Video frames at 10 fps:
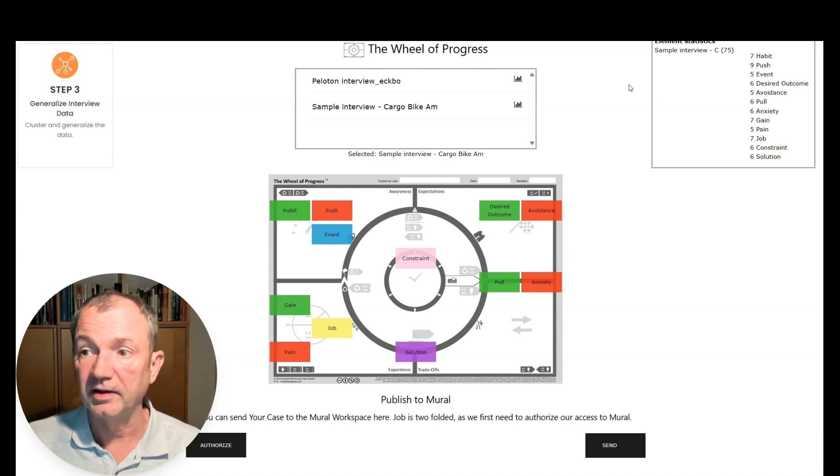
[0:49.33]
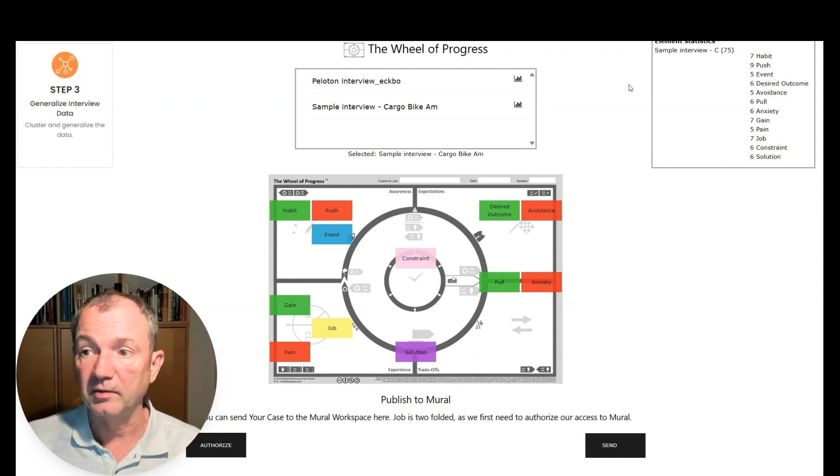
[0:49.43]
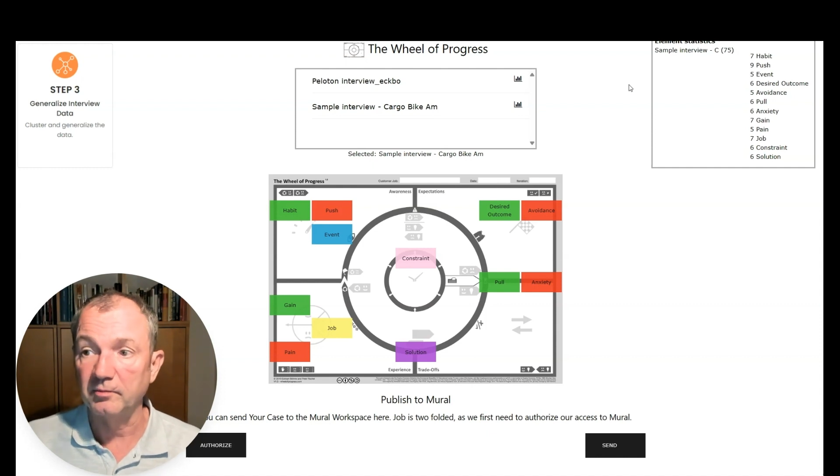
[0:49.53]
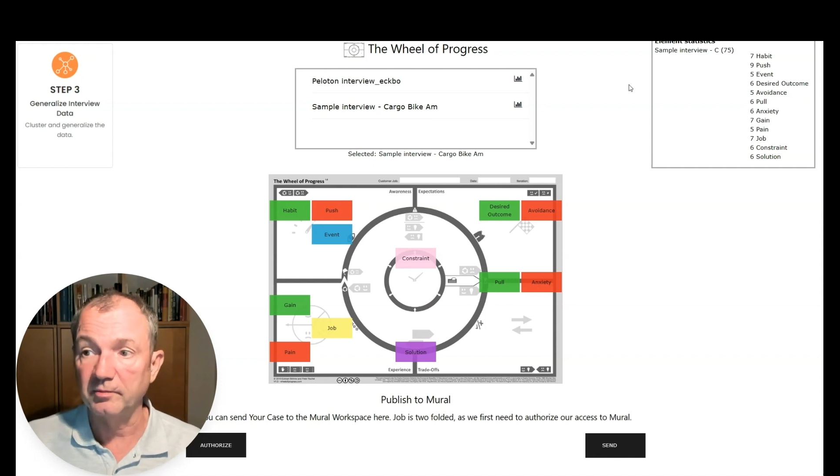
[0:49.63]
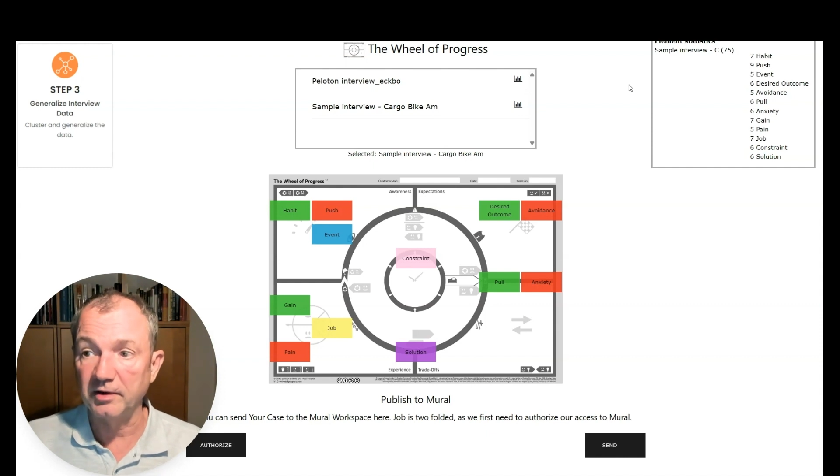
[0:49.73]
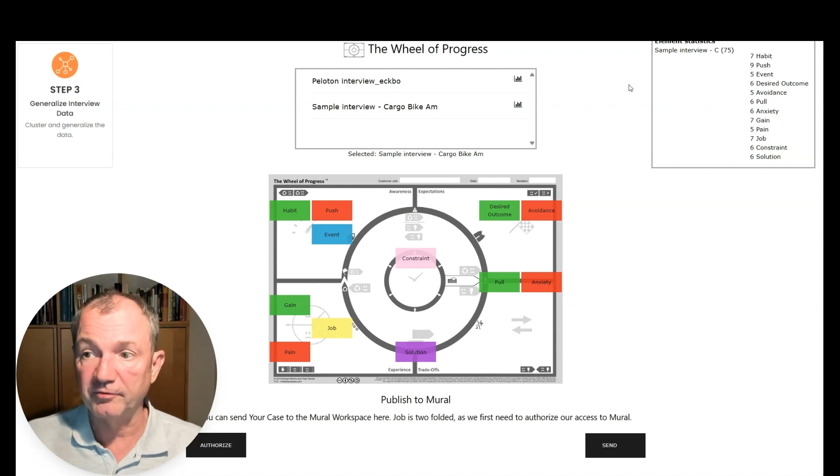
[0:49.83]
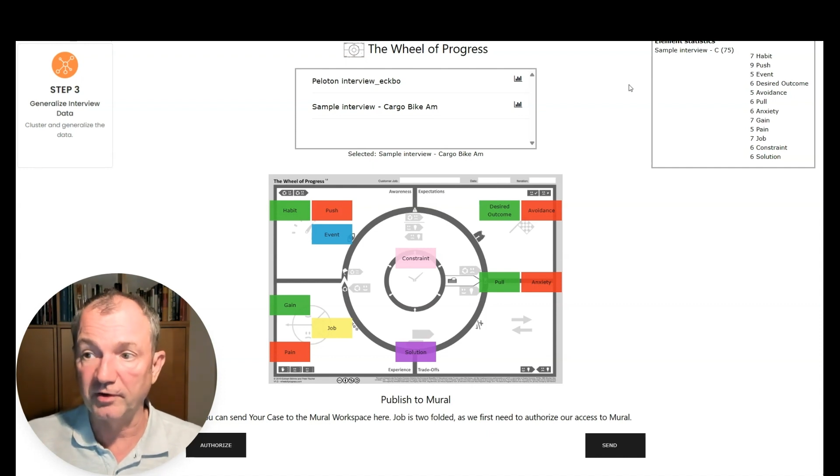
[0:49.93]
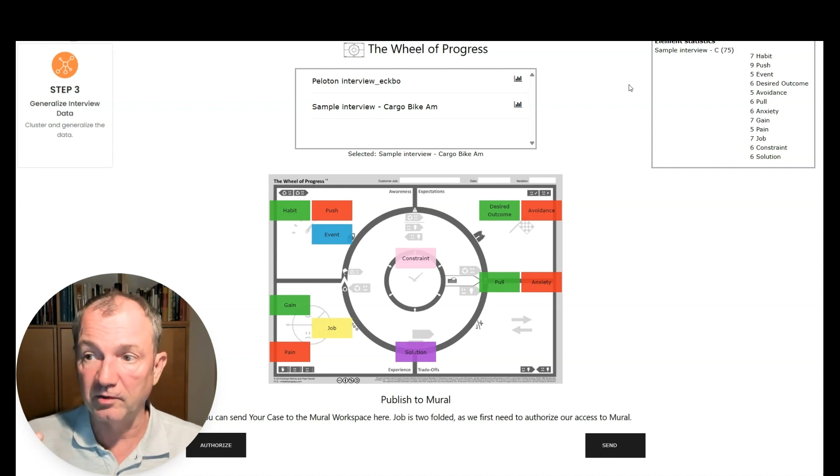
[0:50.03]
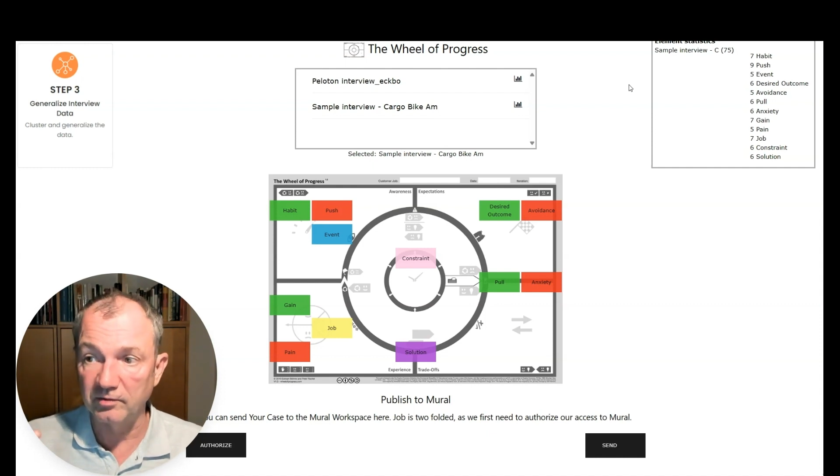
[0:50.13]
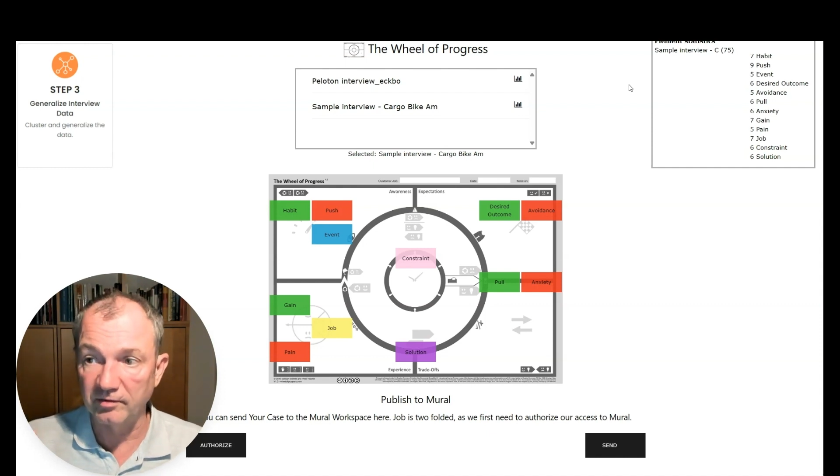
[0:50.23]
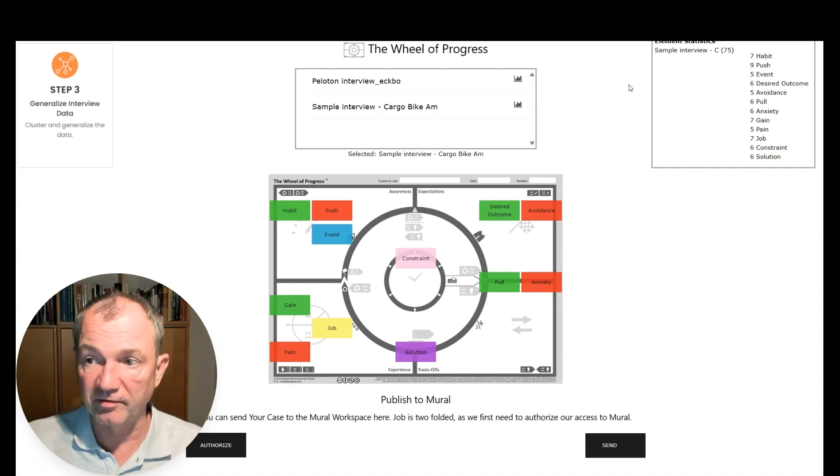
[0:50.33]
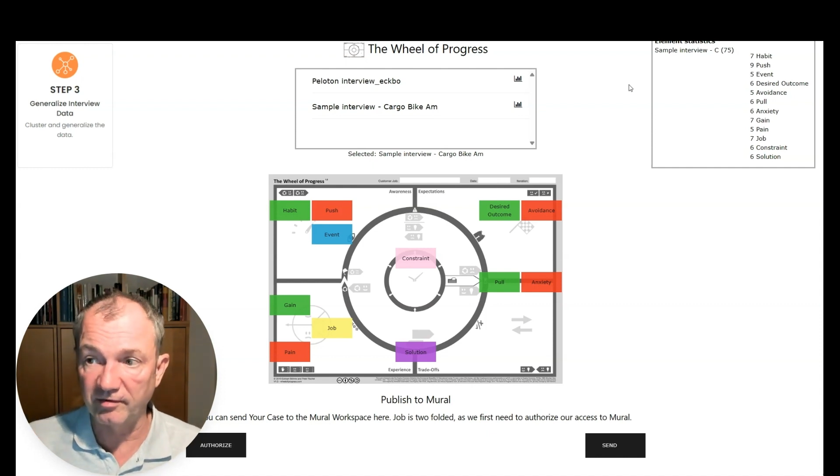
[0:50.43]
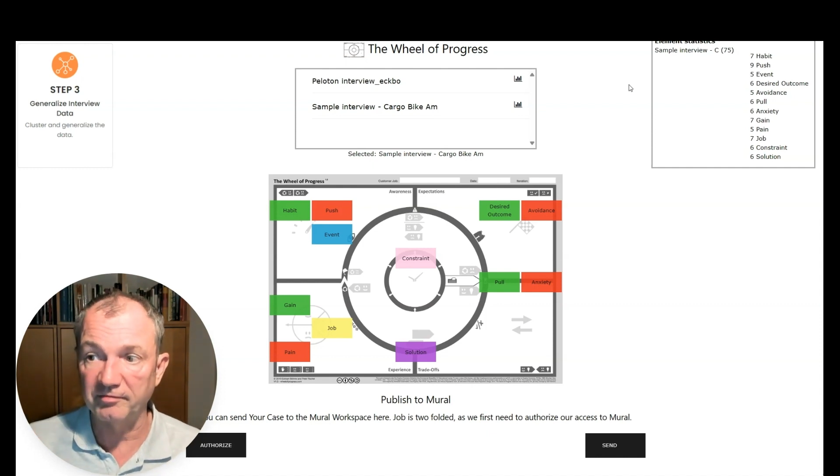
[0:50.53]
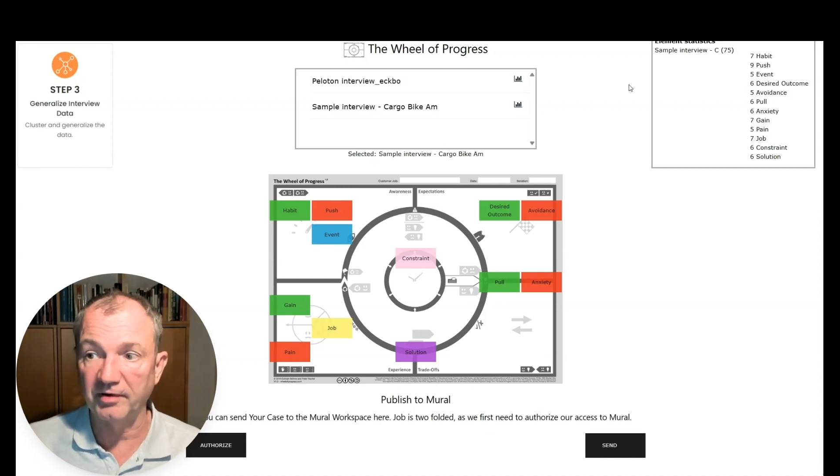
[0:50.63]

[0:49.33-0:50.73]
We found 7